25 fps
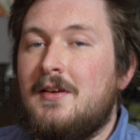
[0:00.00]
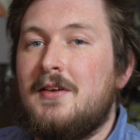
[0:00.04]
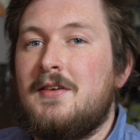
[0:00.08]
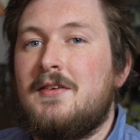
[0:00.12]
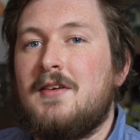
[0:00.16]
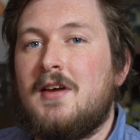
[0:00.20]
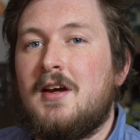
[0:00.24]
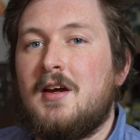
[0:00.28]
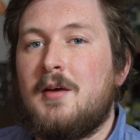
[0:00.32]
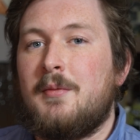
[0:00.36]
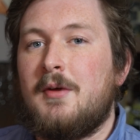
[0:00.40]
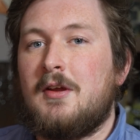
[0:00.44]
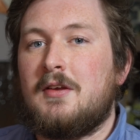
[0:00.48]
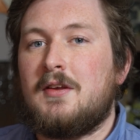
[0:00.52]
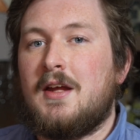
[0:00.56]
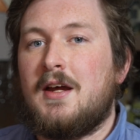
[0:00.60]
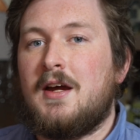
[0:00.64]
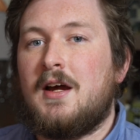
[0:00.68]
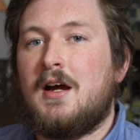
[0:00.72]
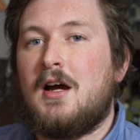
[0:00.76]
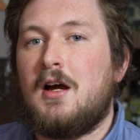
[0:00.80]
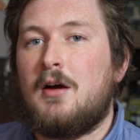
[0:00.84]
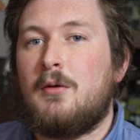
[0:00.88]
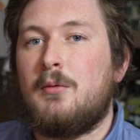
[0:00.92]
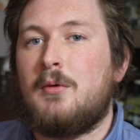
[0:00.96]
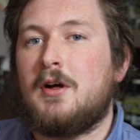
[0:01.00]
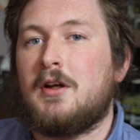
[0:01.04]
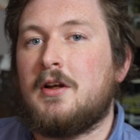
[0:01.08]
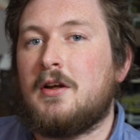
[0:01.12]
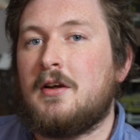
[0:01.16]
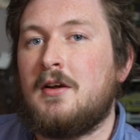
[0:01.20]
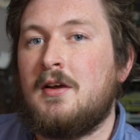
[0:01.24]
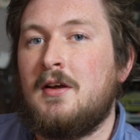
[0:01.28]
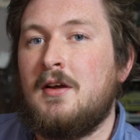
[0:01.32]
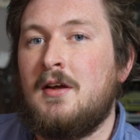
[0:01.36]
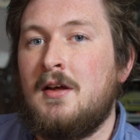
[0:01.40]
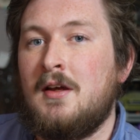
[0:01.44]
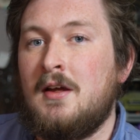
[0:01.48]
let's talk about that hot water.
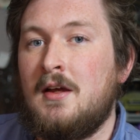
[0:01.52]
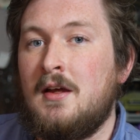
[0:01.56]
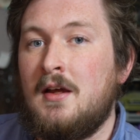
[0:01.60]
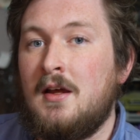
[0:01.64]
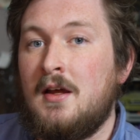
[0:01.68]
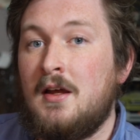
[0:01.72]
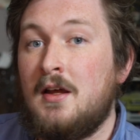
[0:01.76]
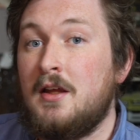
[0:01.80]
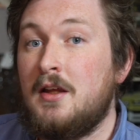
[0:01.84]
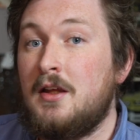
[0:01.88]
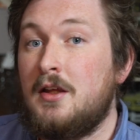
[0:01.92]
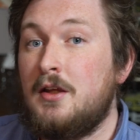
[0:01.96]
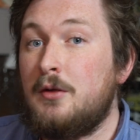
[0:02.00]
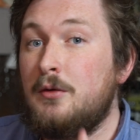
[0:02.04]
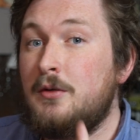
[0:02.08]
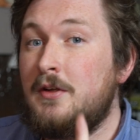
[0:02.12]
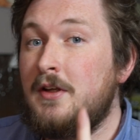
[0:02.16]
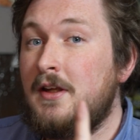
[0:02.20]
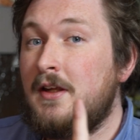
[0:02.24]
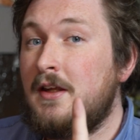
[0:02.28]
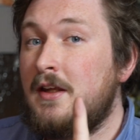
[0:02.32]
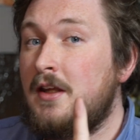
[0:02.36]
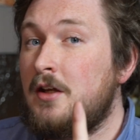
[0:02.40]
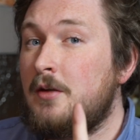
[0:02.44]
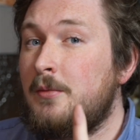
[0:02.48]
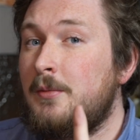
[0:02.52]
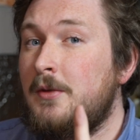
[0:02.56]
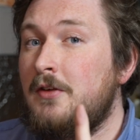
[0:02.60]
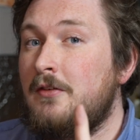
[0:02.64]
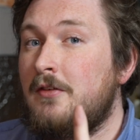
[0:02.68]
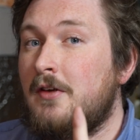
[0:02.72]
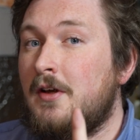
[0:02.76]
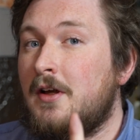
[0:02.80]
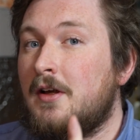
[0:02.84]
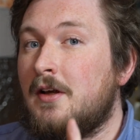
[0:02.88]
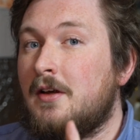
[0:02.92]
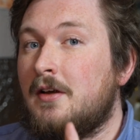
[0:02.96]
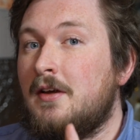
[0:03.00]
You didn't hear me
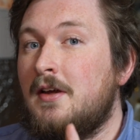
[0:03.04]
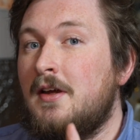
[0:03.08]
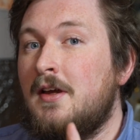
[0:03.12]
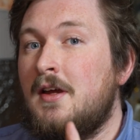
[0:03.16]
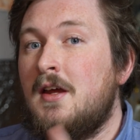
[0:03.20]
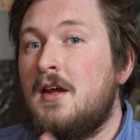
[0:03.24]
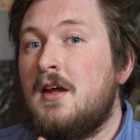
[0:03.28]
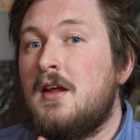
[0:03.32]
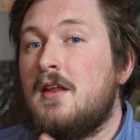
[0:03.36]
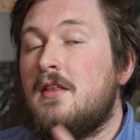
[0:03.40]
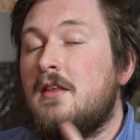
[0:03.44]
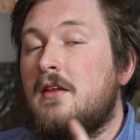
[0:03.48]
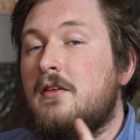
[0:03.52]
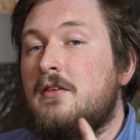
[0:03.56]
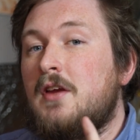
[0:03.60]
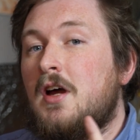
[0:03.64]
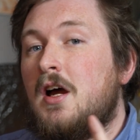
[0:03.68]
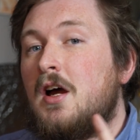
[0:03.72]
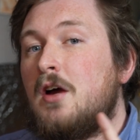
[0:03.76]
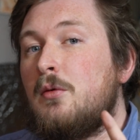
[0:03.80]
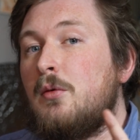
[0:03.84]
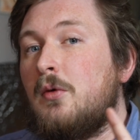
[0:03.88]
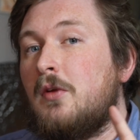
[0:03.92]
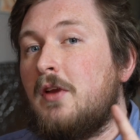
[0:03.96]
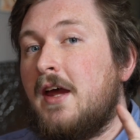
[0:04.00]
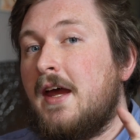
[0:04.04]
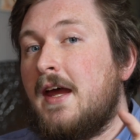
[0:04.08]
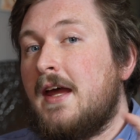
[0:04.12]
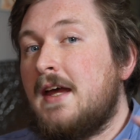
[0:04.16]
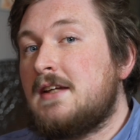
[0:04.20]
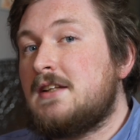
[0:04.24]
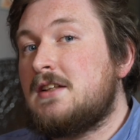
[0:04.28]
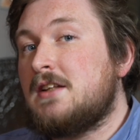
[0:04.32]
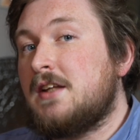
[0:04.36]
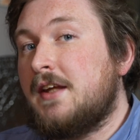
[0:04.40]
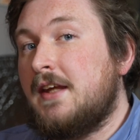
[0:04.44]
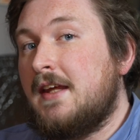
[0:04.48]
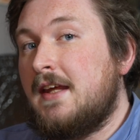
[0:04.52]
wrong. The dock will
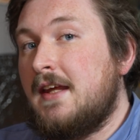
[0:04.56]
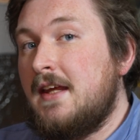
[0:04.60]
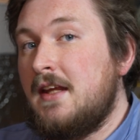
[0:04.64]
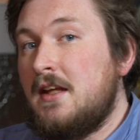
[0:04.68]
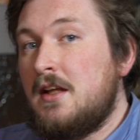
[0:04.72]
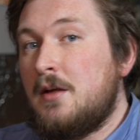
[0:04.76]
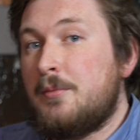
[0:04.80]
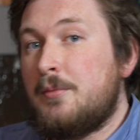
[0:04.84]
actually heat